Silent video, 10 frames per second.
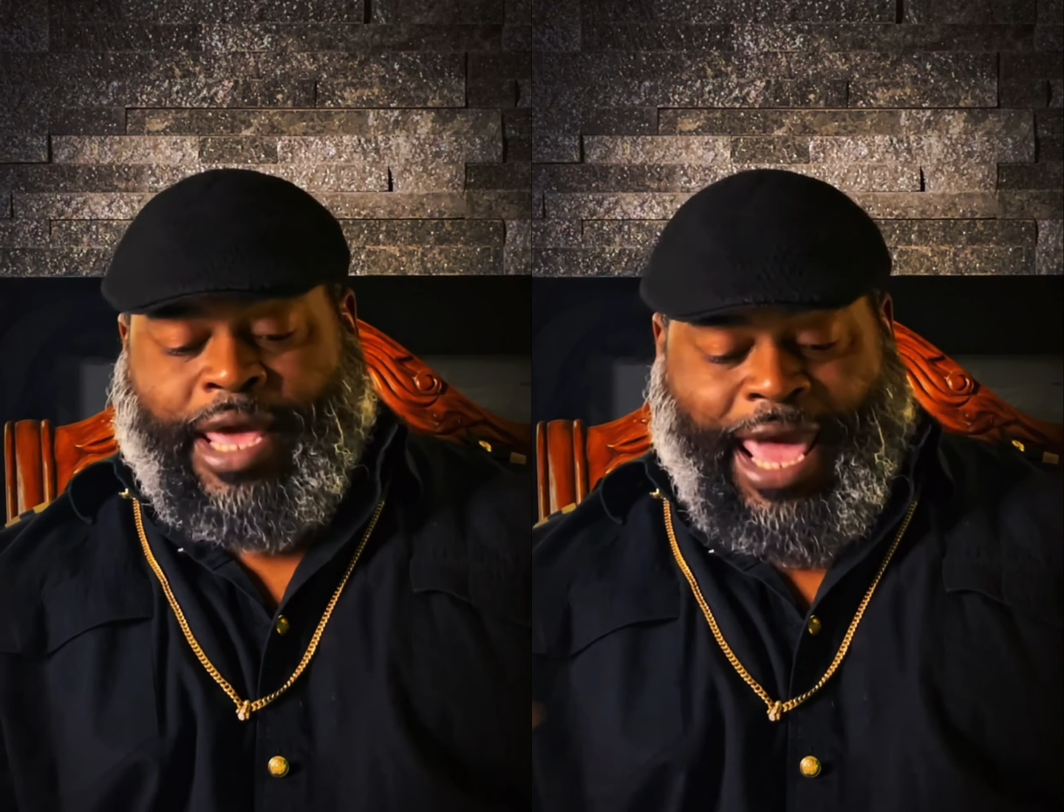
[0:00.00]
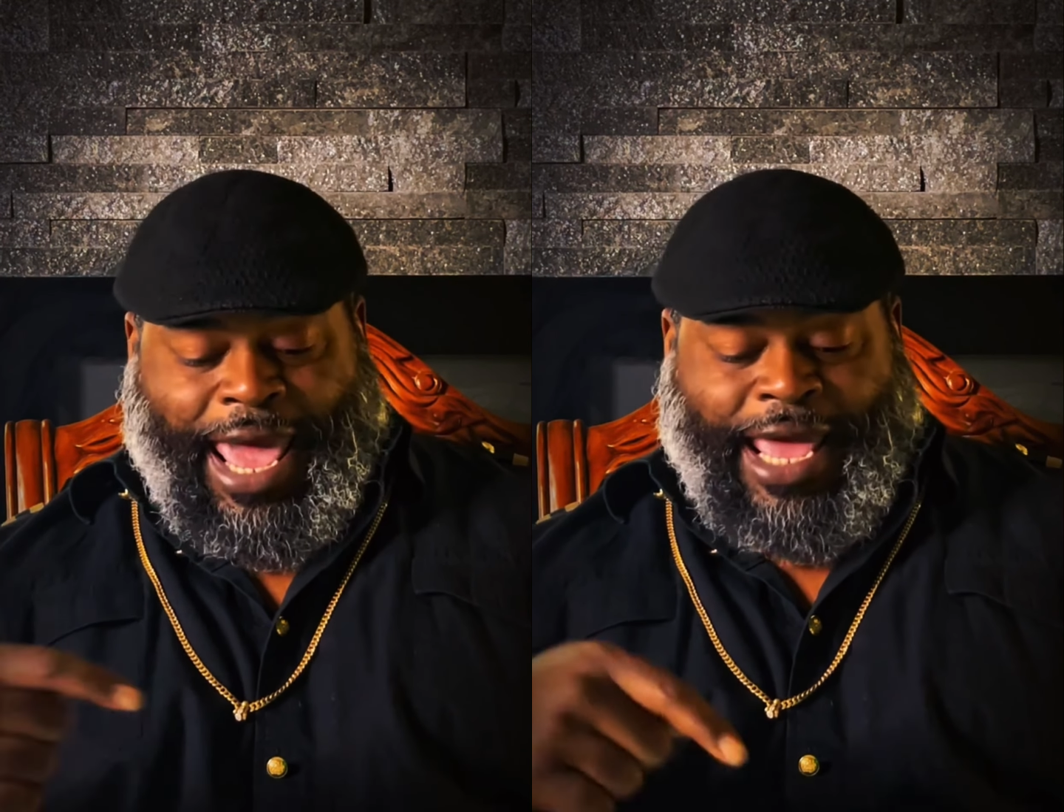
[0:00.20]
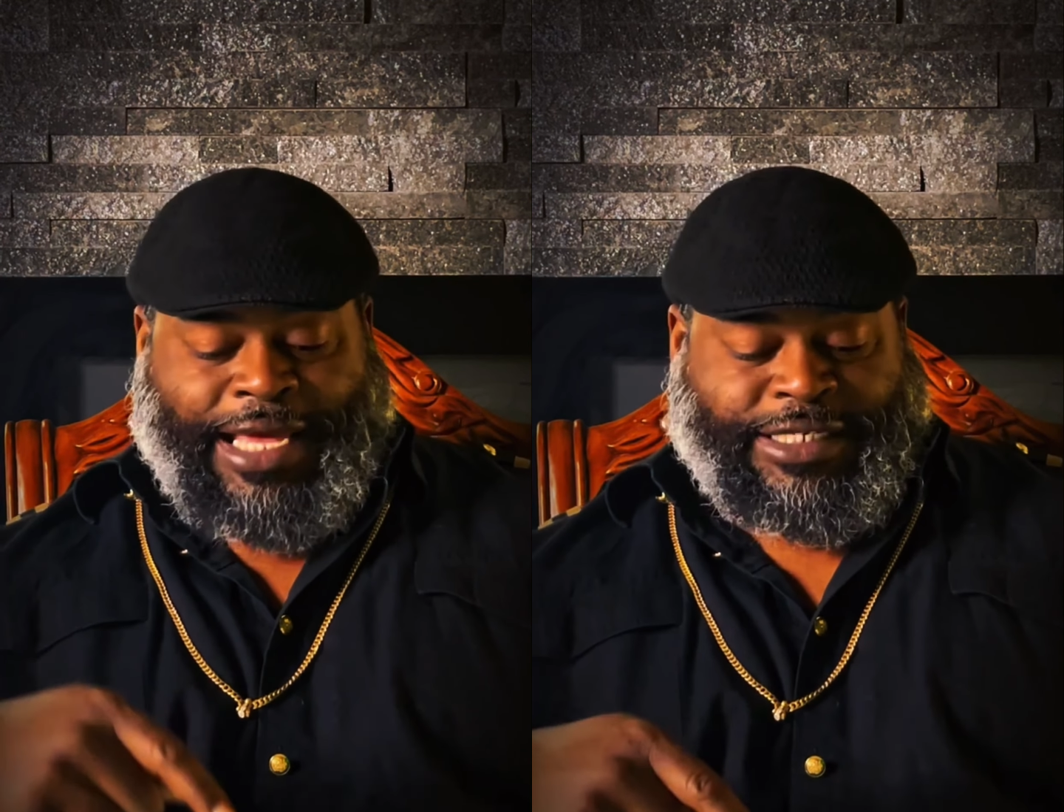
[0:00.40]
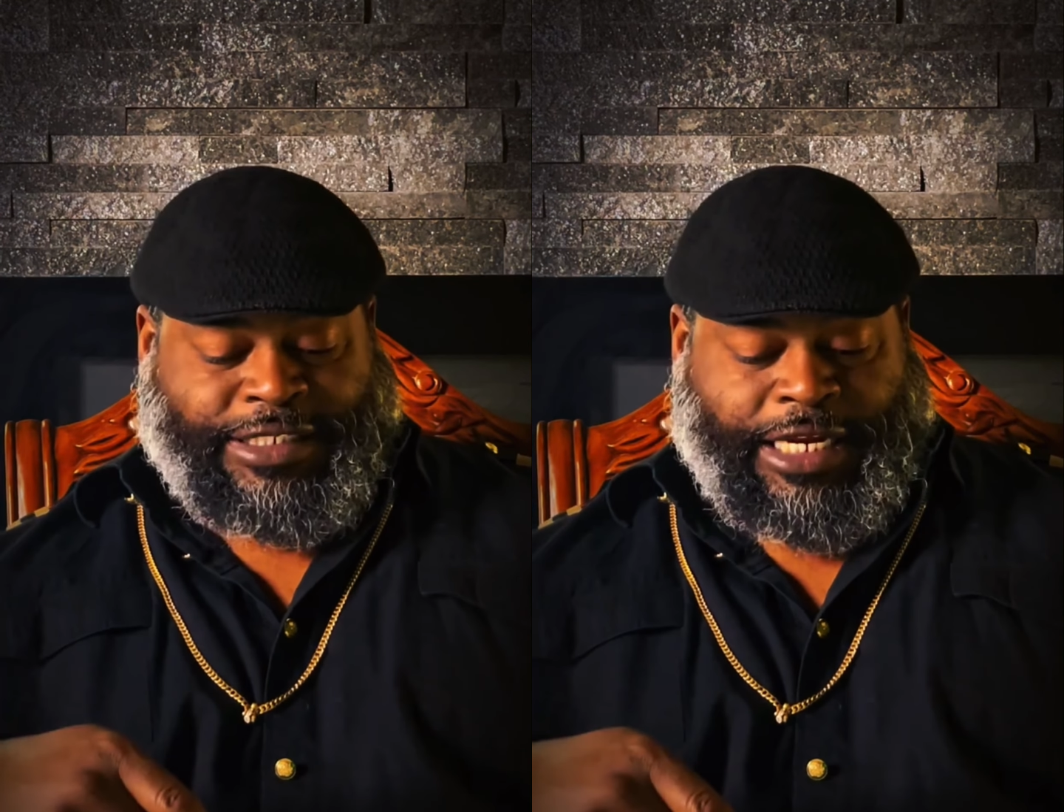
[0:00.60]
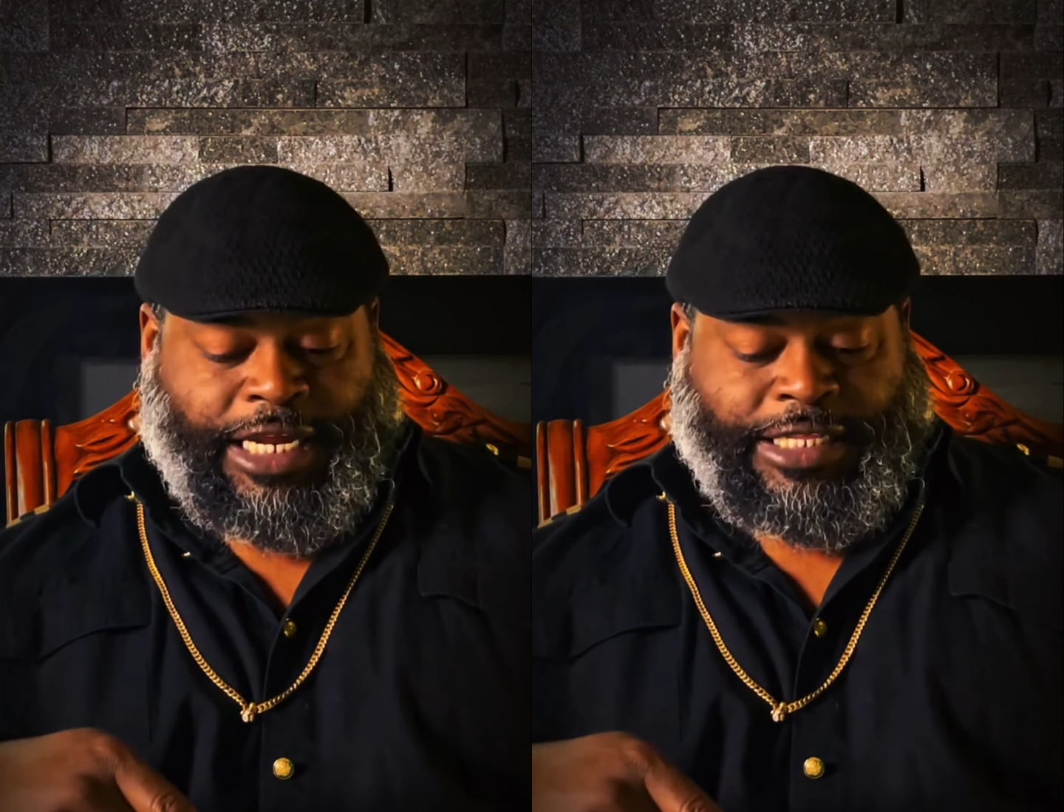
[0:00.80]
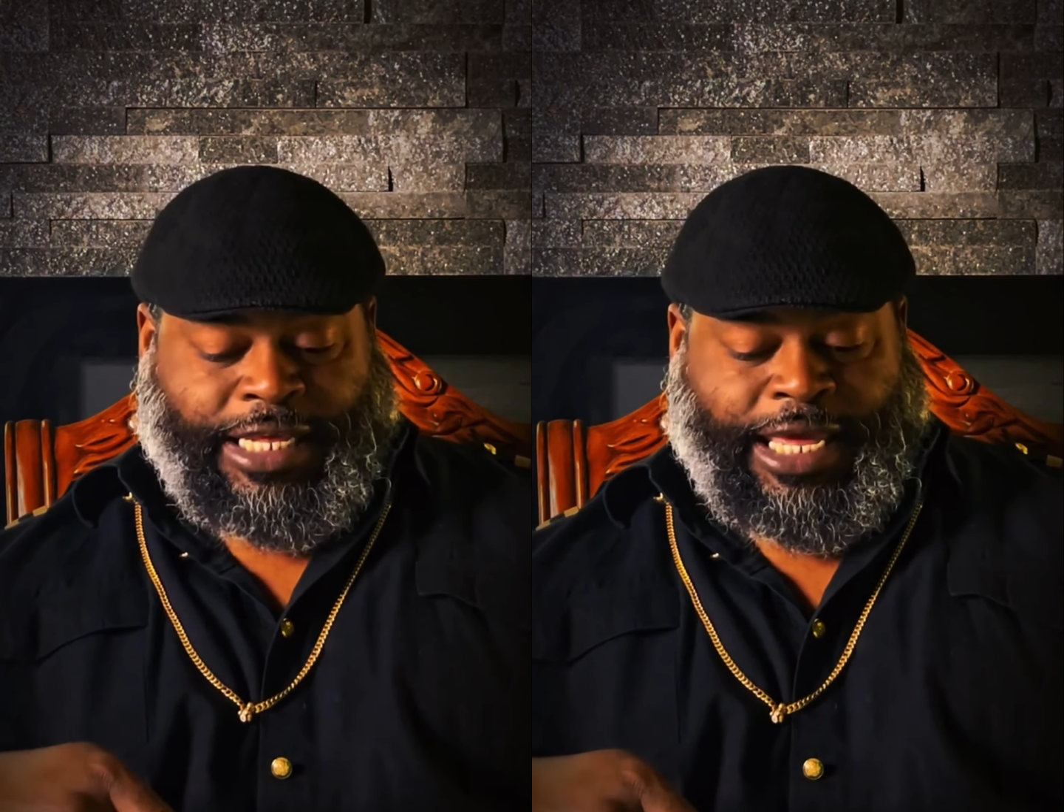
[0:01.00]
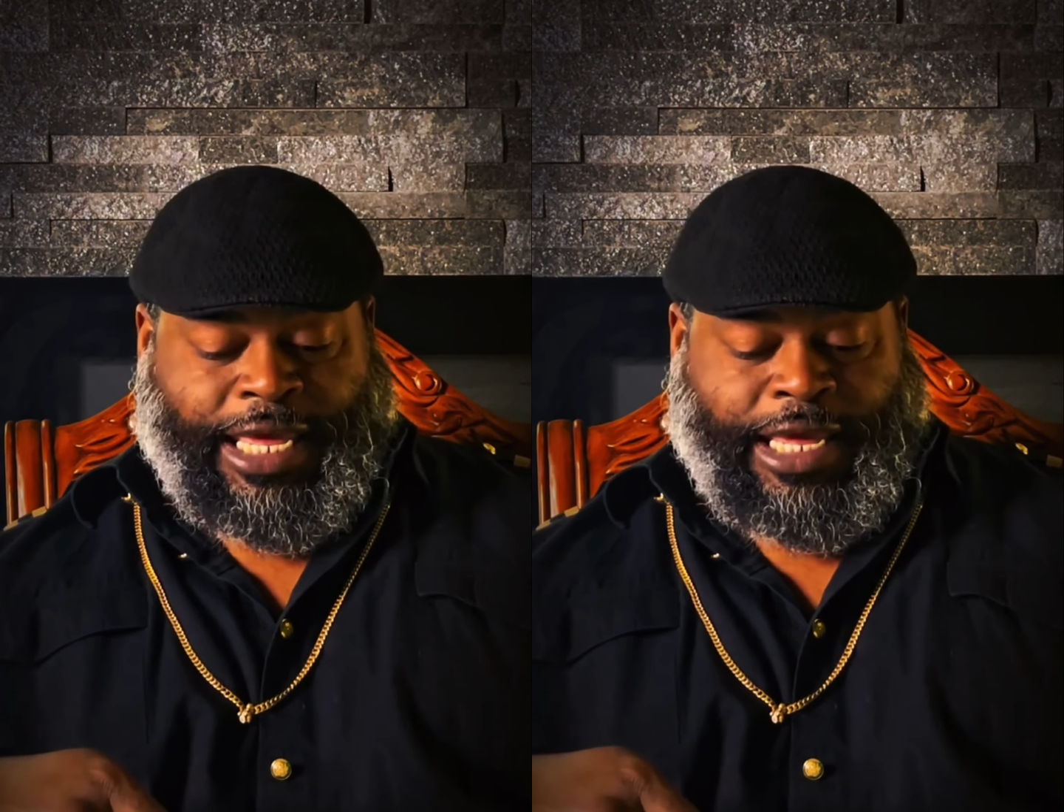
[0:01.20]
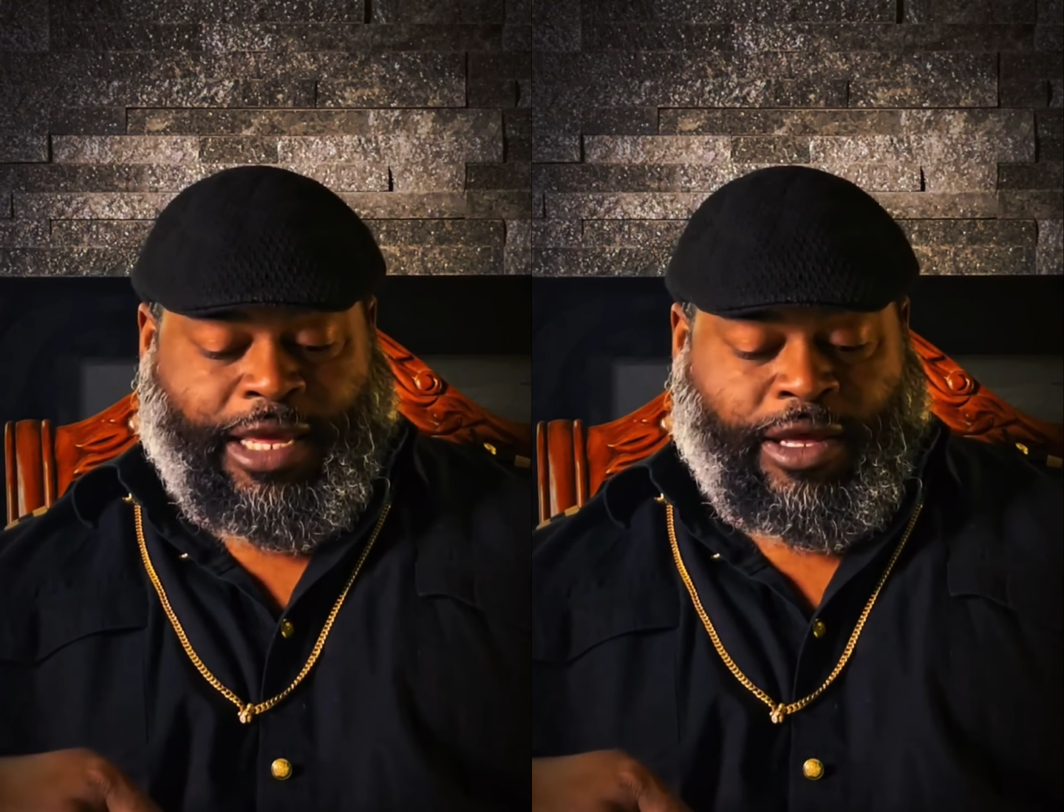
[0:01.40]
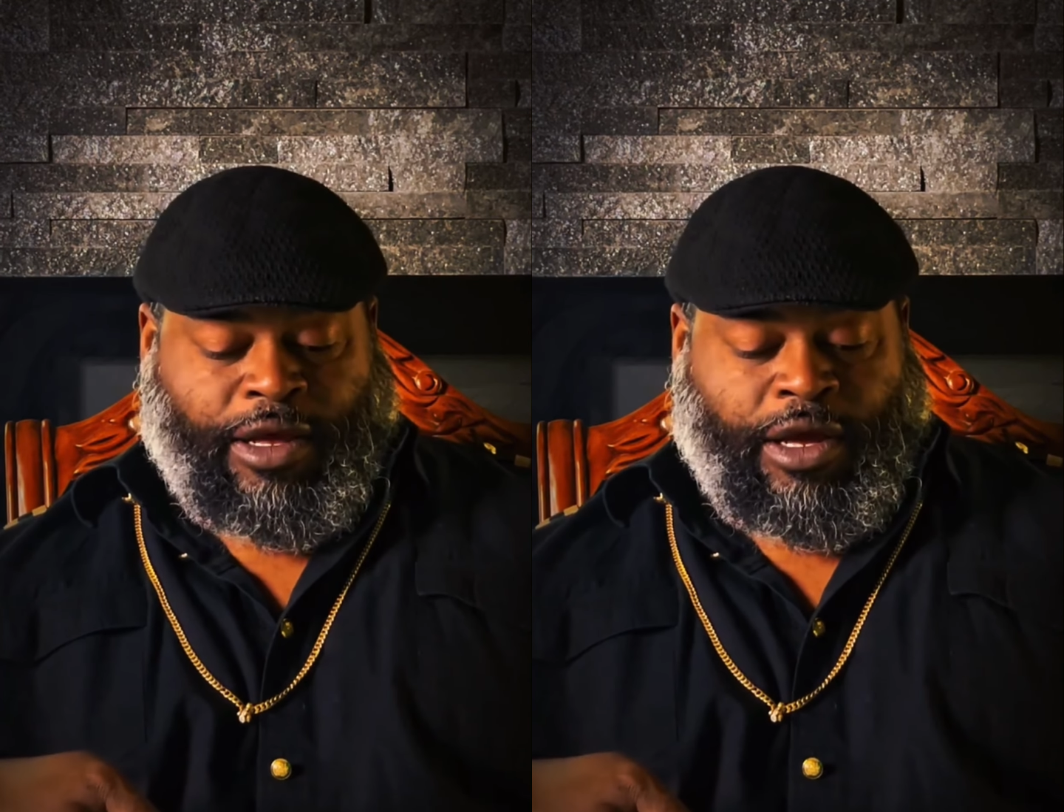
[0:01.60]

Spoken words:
has the